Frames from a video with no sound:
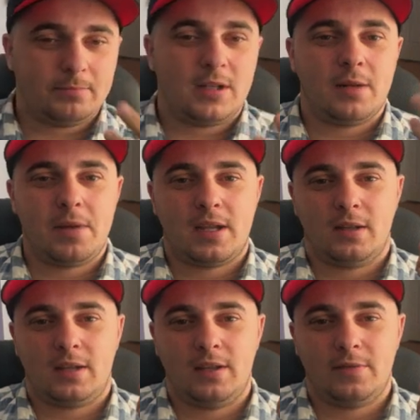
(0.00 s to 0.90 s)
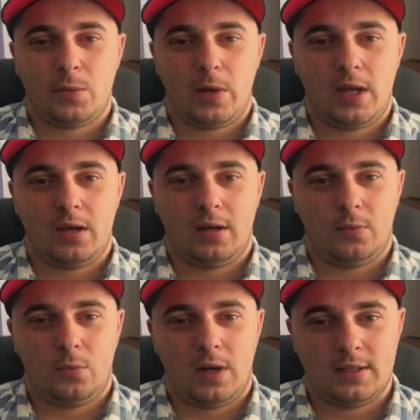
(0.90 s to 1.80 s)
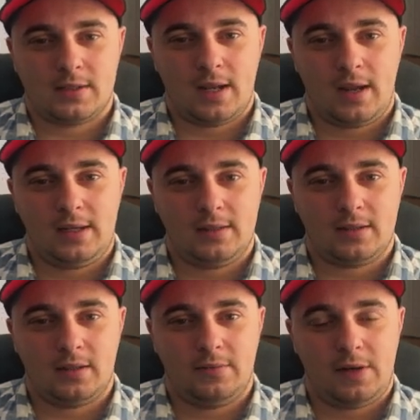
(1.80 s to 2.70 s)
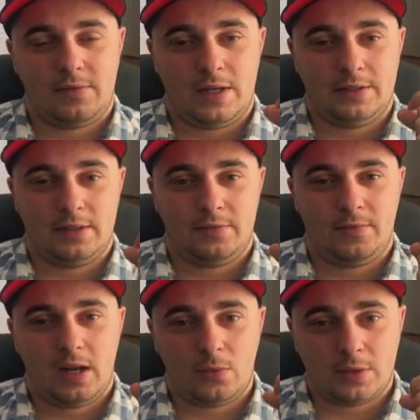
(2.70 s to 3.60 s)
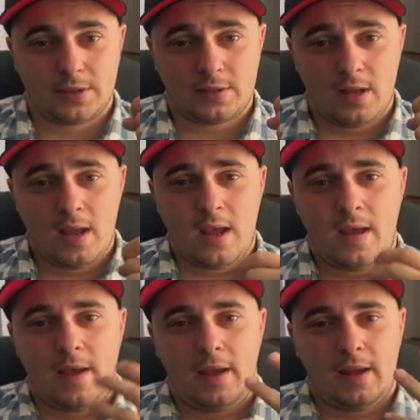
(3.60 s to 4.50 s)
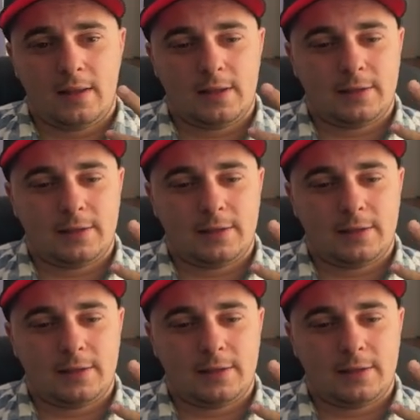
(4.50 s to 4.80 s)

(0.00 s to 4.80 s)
make a giveaway once I hit 500 followers, and